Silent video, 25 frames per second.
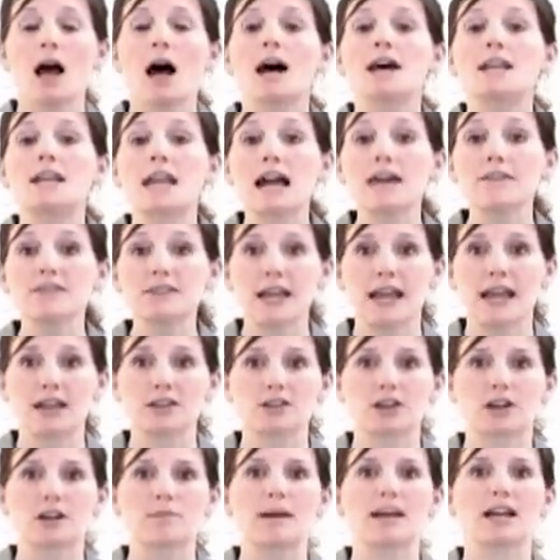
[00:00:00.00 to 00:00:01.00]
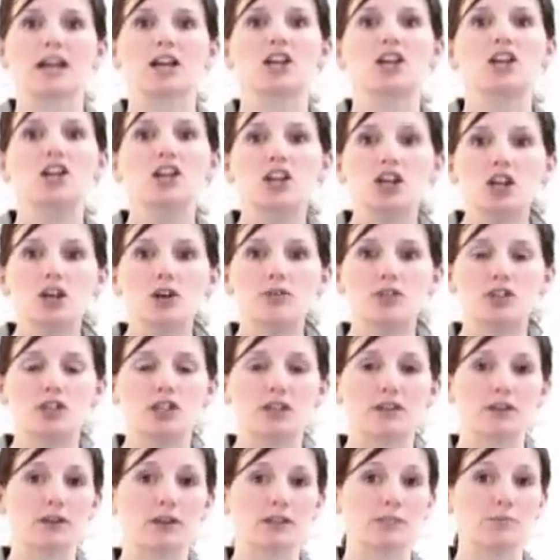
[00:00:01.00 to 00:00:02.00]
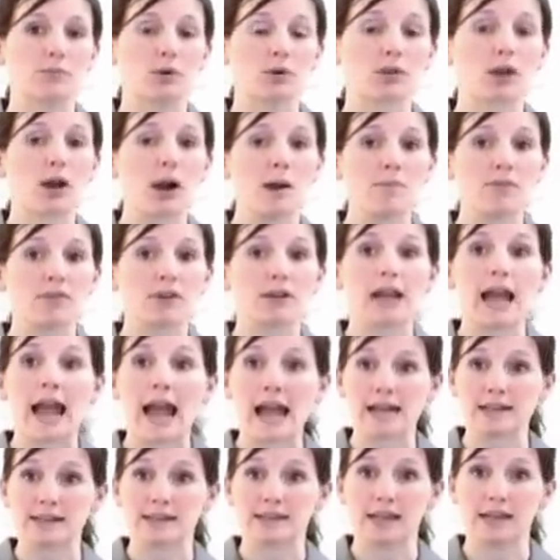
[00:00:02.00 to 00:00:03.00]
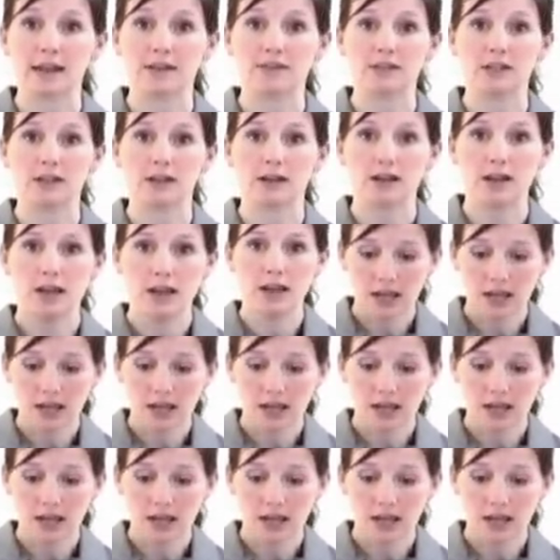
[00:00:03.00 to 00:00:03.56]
A knife's handle can make a huge difference in both comfort and safety.